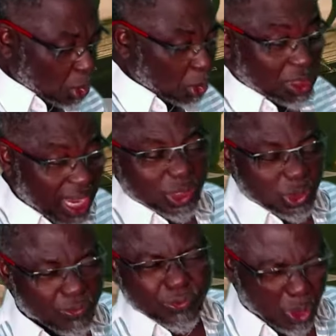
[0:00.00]
to try
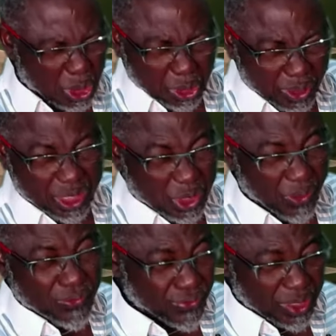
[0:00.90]
to frustrate
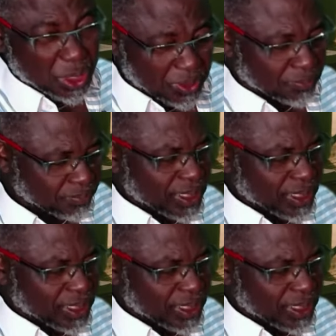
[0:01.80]
your vision,